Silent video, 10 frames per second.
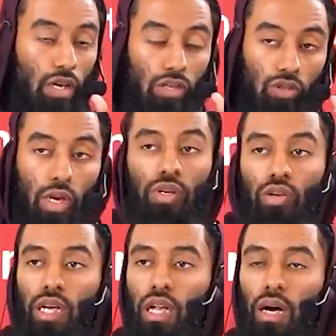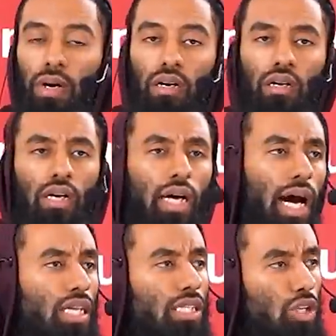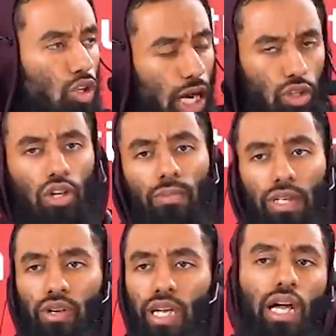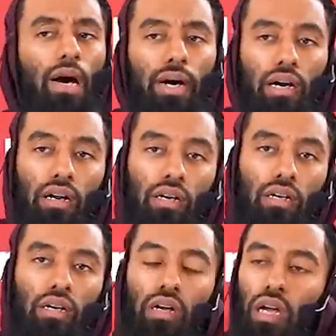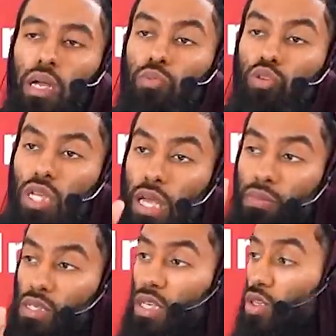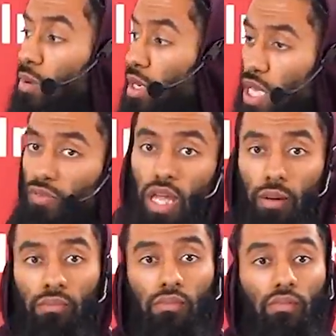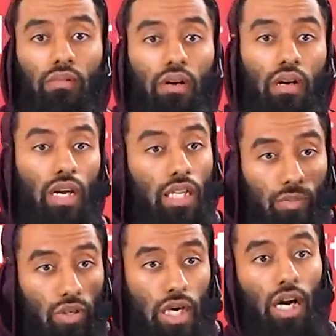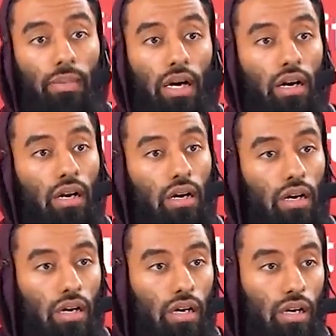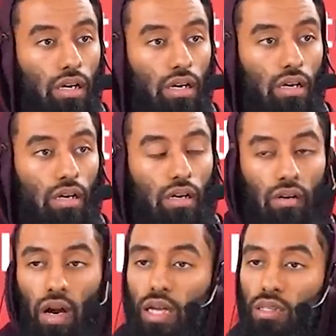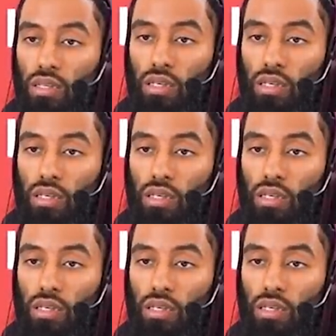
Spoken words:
So they were drinking khamar. And he said, you guys shouldn't be drinking khamar. Ibn Taymiyyah said to him, leave them. Let them drink khamar. Right?